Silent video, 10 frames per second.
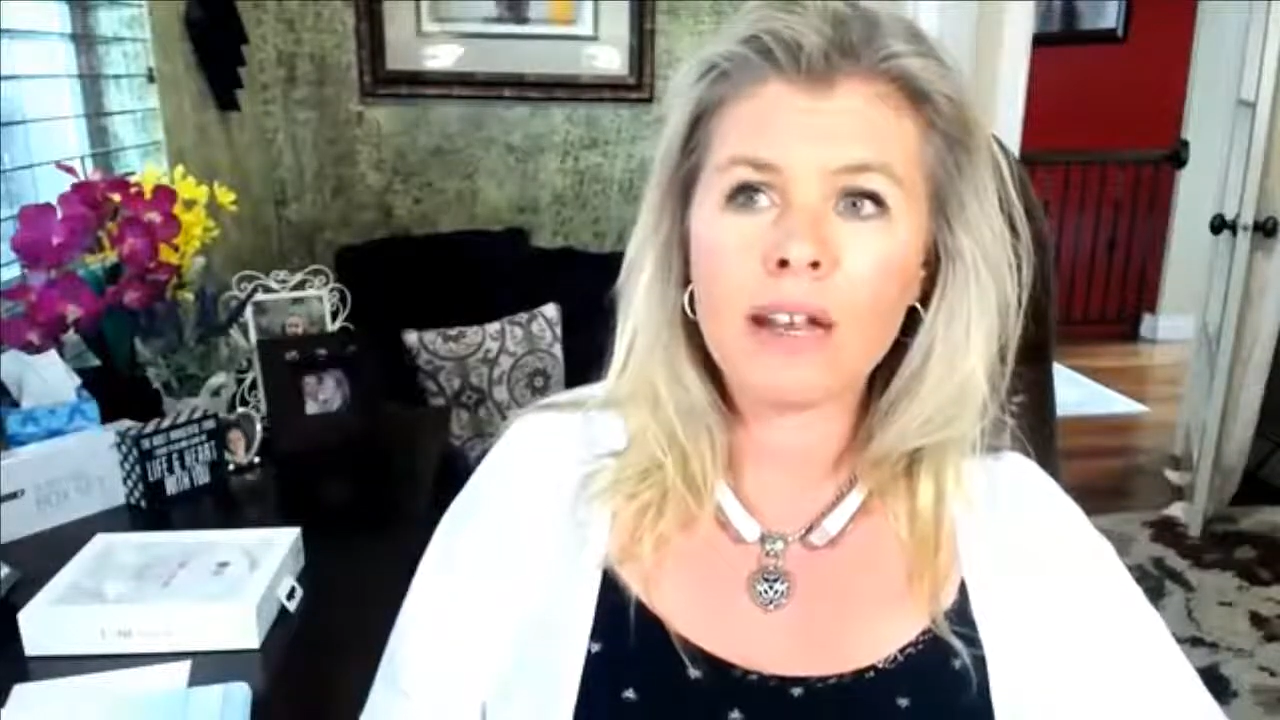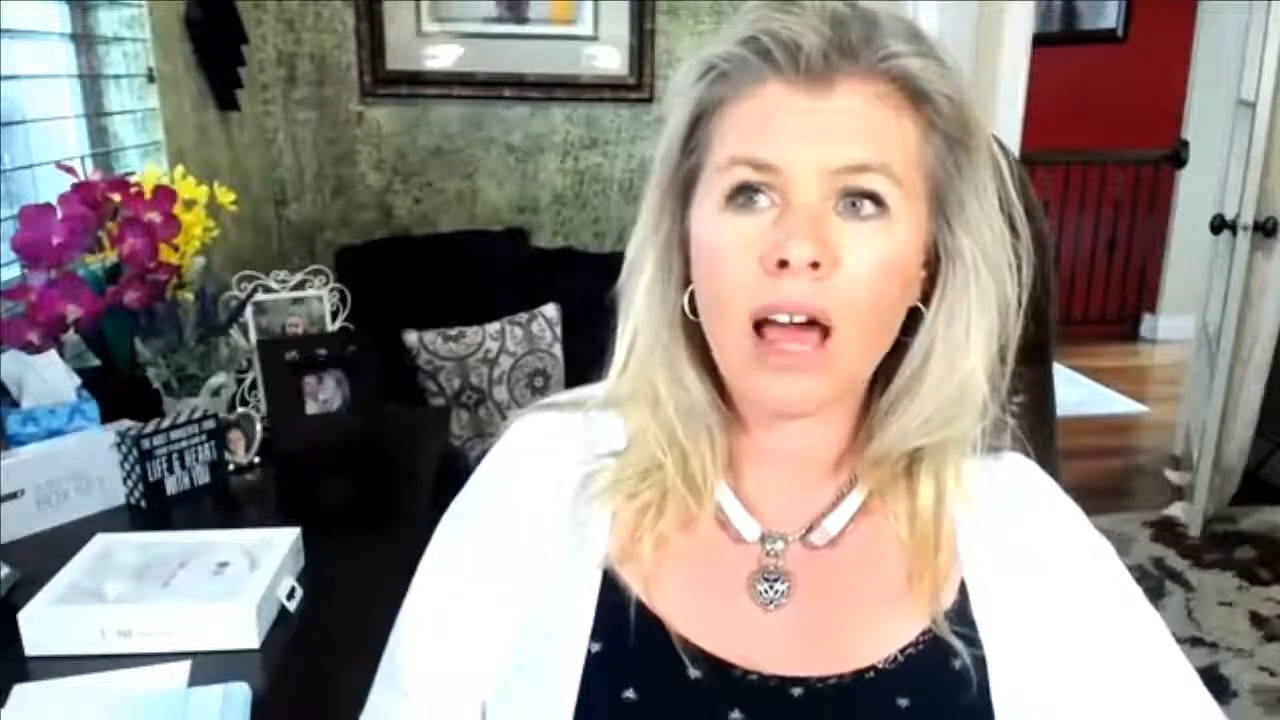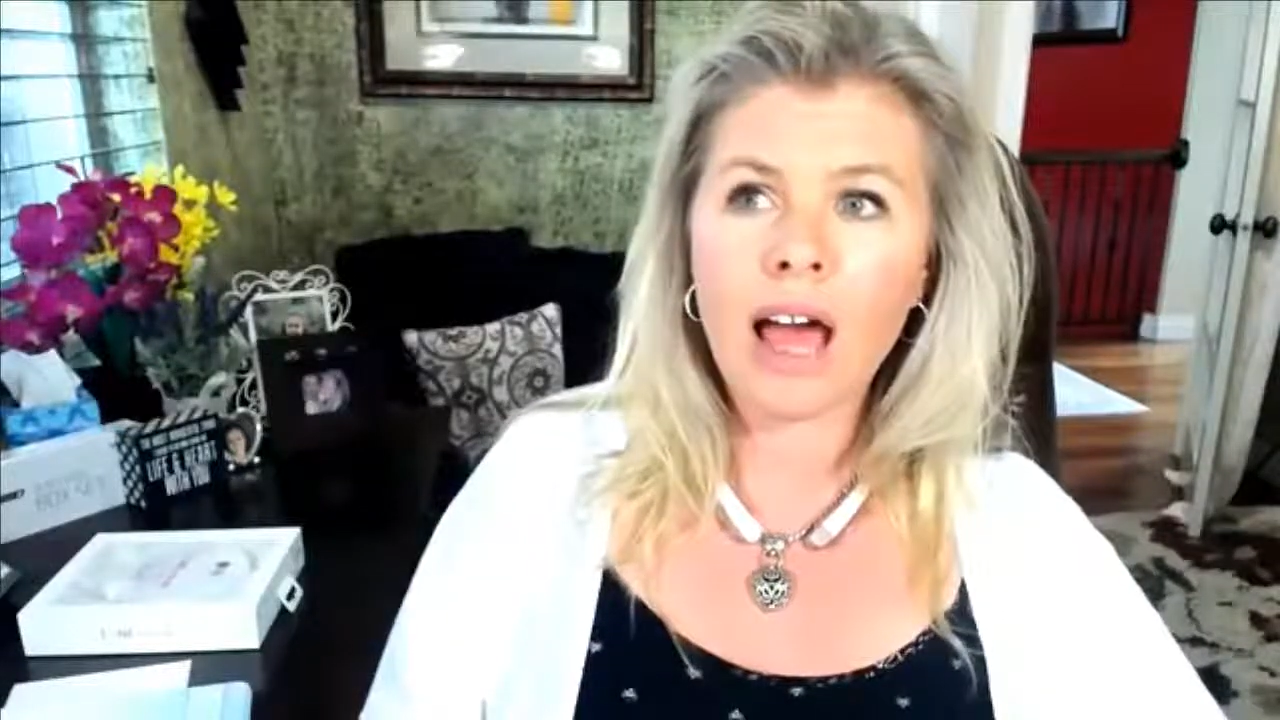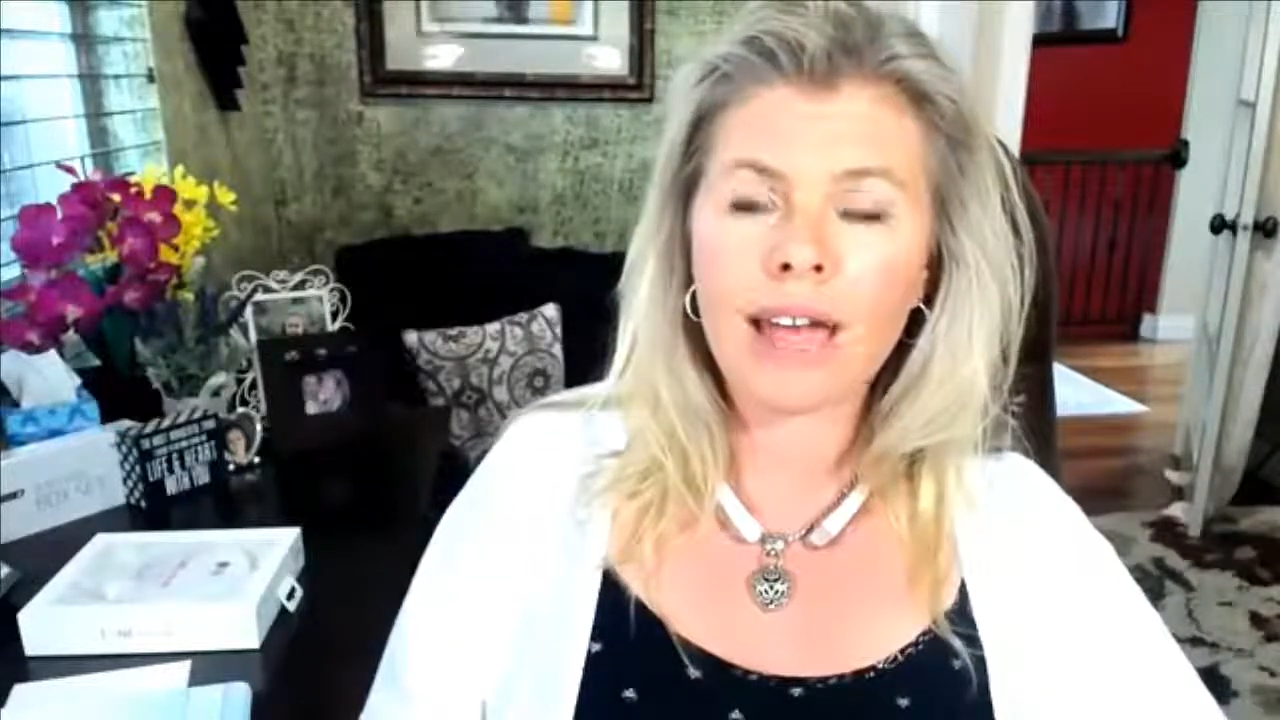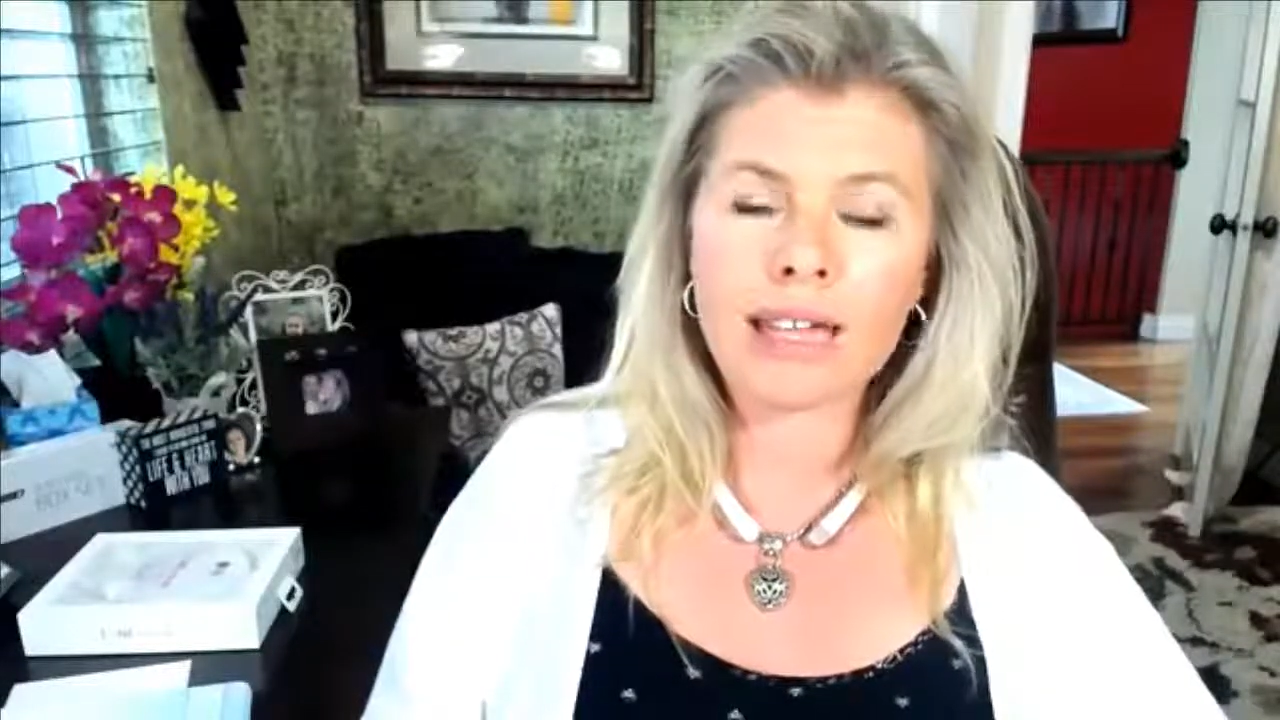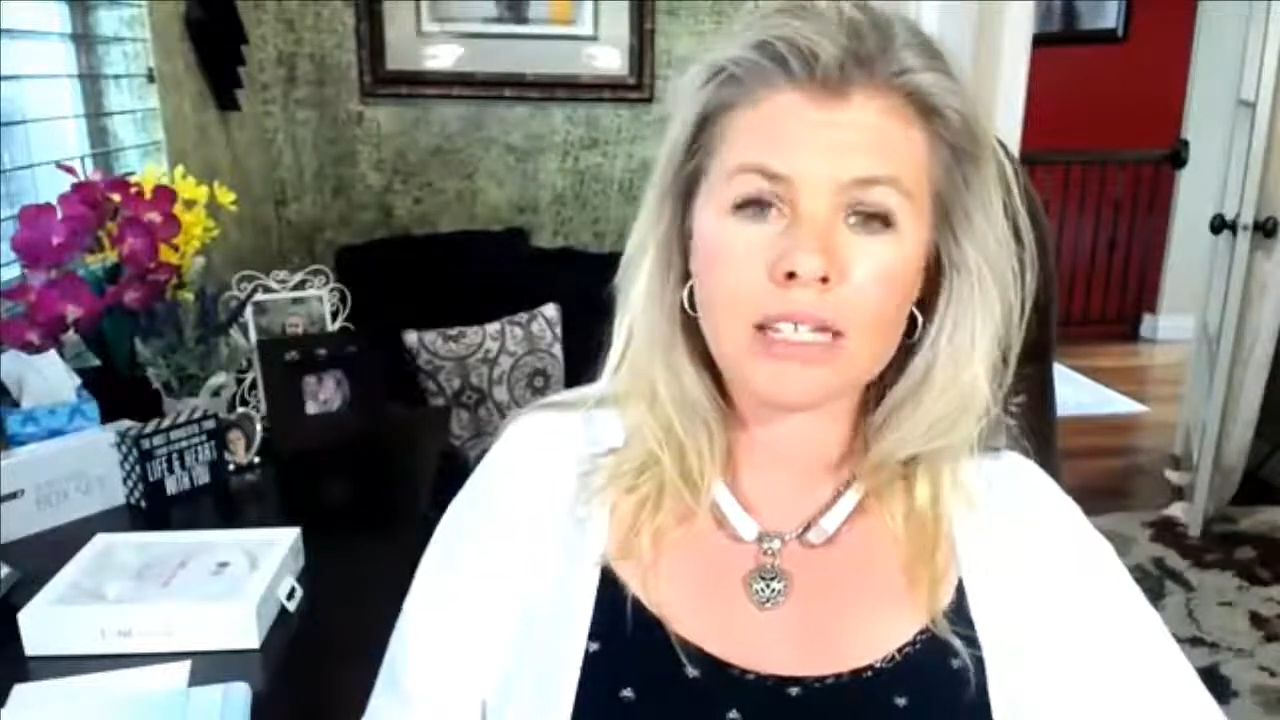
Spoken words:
would